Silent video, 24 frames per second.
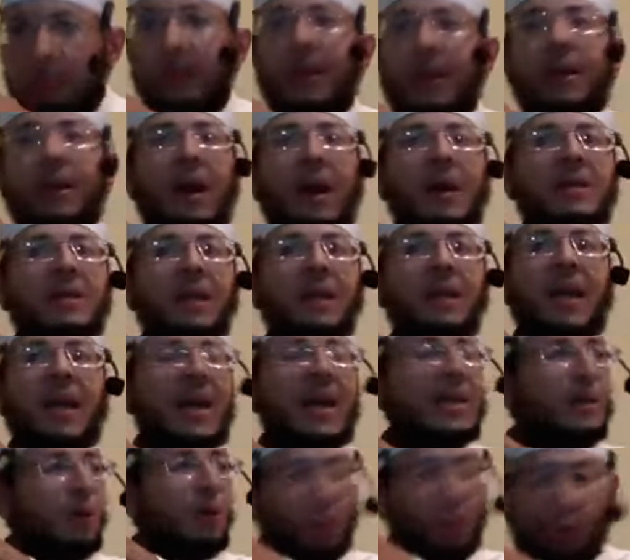because it
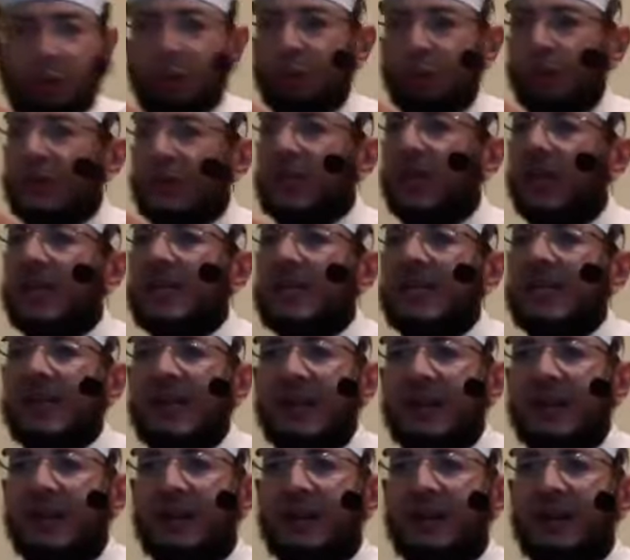has root, which is
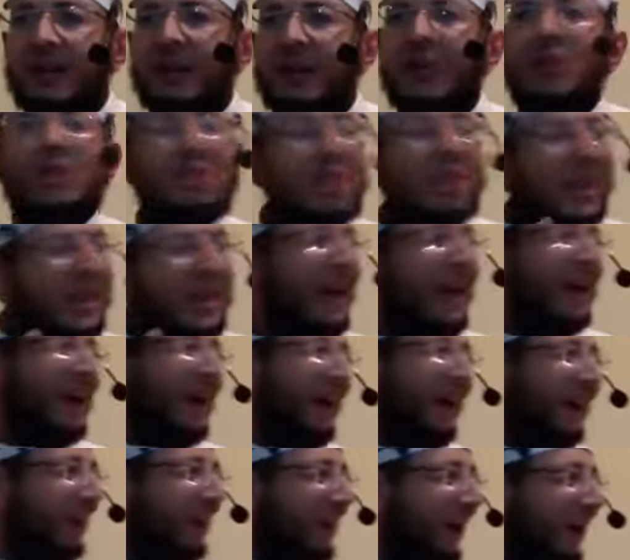
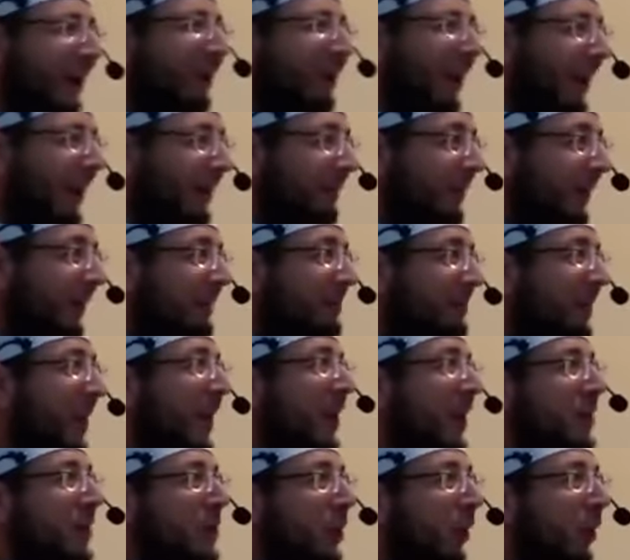sadaqah, Allahu Akbar.
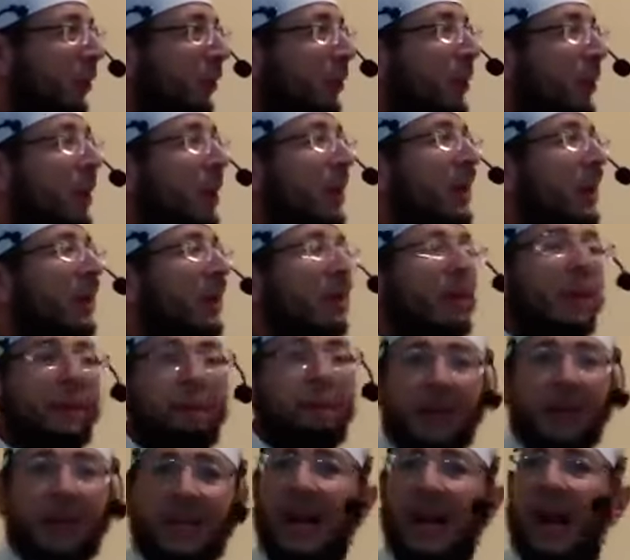So the
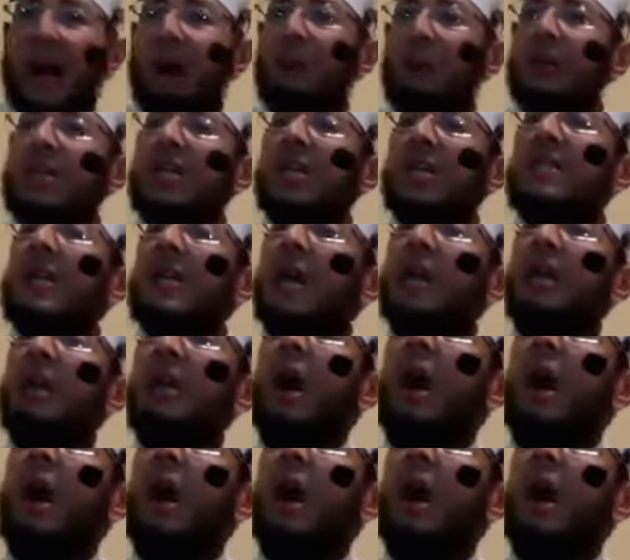bid'ah, which is not